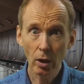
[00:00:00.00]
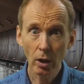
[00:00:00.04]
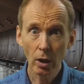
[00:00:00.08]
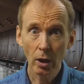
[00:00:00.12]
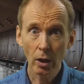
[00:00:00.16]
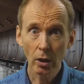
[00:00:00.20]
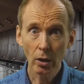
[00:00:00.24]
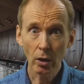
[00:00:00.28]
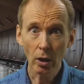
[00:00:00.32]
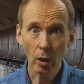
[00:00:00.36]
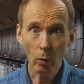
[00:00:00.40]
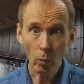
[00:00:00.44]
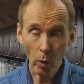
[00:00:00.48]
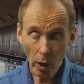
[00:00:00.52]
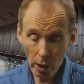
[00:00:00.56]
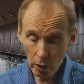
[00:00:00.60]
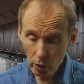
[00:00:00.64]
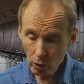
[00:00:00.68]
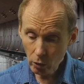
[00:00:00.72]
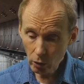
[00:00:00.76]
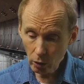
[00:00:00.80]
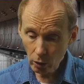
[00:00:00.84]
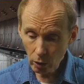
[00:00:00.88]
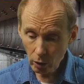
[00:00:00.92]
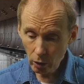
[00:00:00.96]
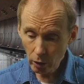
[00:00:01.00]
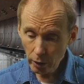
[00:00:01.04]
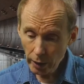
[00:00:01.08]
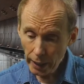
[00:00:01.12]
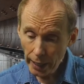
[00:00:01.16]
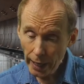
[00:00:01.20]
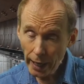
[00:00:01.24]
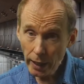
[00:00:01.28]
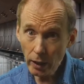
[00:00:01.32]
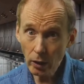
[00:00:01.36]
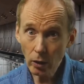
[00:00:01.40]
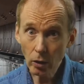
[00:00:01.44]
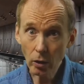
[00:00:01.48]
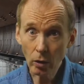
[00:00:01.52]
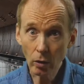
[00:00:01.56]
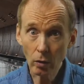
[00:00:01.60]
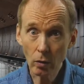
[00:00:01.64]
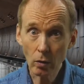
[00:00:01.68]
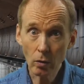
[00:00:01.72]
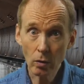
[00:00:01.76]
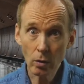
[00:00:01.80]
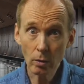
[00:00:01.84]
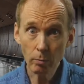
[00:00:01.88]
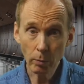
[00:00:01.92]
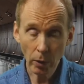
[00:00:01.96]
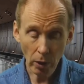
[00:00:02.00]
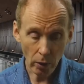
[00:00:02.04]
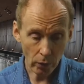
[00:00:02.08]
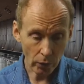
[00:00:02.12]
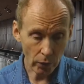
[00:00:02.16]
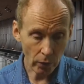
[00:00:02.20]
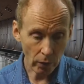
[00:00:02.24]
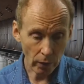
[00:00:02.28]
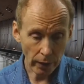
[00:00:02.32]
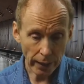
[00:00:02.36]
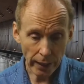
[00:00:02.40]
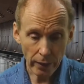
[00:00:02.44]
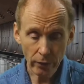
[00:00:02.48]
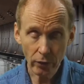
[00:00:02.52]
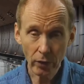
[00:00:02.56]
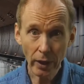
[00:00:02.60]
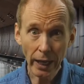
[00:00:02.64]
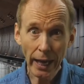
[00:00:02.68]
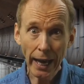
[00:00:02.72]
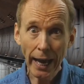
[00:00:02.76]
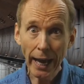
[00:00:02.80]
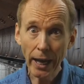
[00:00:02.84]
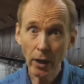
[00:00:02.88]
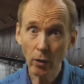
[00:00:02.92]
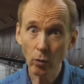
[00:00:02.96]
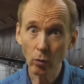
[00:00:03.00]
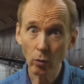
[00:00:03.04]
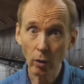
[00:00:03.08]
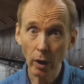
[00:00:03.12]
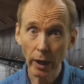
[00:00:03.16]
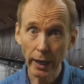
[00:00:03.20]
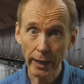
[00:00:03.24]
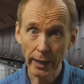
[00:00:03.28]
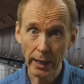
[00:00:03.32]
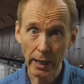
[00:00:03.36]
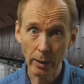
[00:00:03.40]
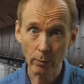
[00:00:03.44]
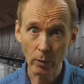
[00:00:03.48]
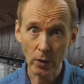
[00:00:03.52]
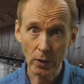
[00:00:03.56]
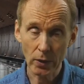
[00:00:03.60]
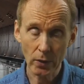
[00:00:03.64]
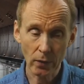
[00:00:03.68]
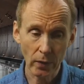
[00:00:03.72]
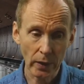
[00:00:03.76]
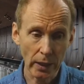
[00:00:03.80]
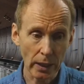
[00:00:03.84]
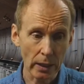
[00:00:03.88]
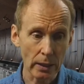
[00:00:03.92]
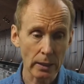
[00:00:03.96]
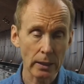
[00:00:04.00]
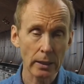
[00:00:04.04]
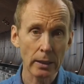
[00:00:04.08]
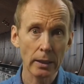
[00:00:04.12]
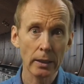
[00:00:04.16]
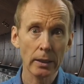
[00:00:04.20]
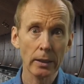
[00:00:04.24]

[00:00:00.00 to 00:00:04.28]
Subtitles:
one can learn how to use both left and right hemispheres.